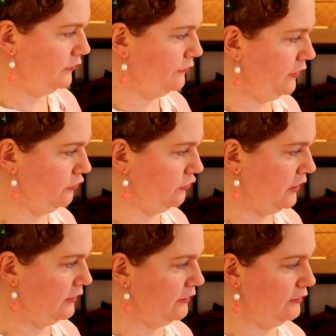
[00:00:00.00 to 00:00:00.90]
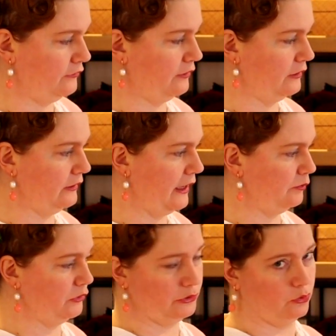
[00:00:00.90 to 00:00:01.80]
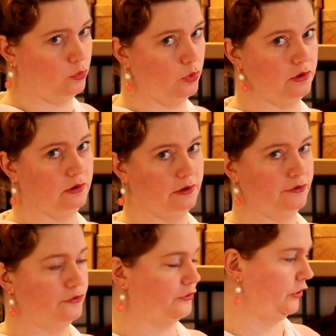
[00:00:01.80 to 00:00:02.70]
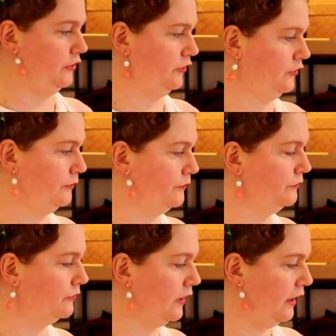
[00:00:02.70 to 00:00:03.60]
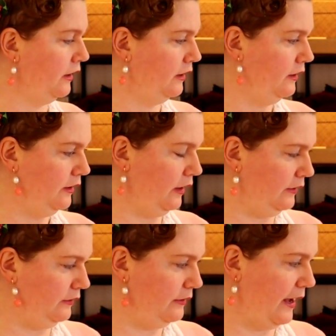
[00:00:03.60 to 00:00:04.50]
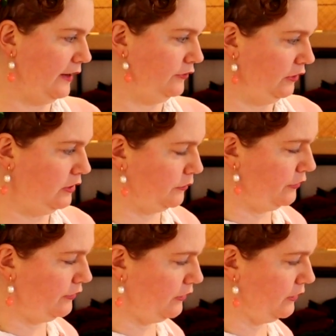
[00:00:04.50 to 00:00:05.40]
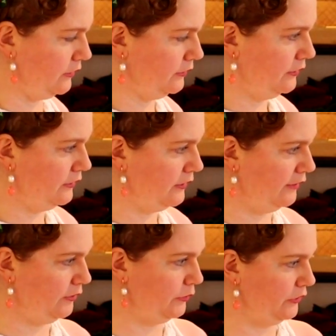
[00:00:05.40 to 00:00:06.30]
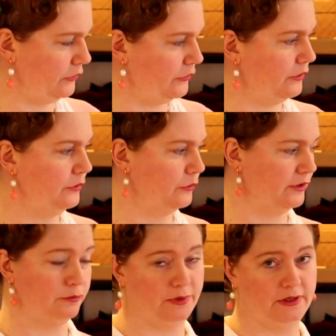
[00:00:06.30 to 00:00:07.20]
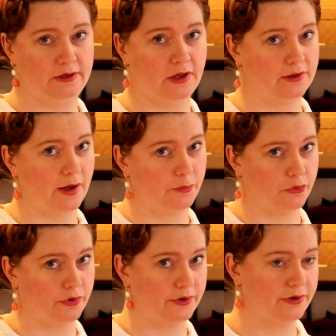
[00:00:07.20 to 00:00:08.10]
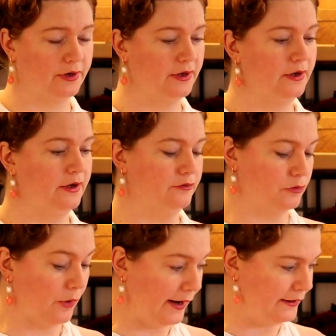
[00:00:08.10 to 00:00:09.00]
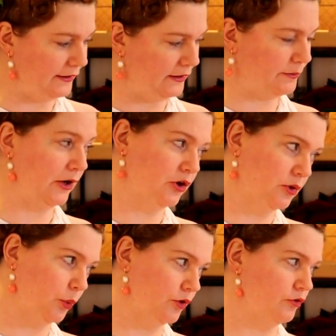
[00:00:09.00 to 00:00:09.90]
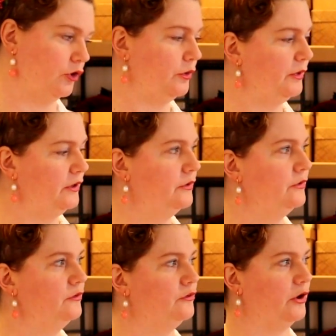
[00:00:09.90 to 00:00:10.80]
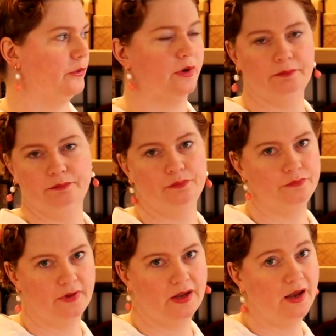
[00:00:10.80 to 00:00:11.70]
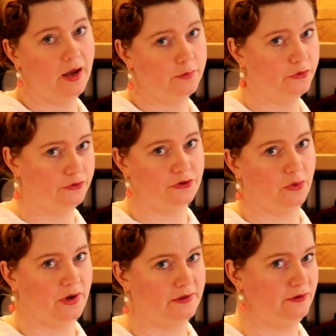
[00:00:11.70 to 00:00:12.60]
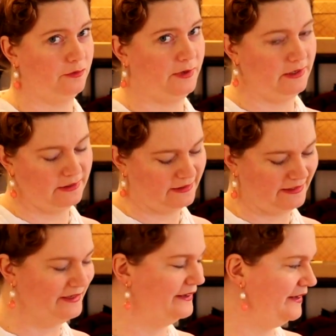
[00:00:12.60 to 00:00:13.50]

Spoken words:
finishing this light blue wool skirt. And that, along with the navy blue, will give me a lot more variety in my current wardrobe. So I'm going to start wearing these immediately,